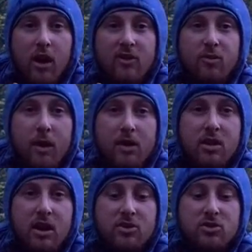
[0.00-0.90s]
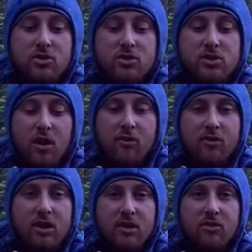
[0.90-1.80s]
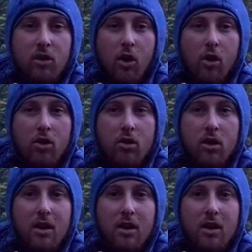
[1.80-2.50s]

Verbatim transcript: expectations of it even are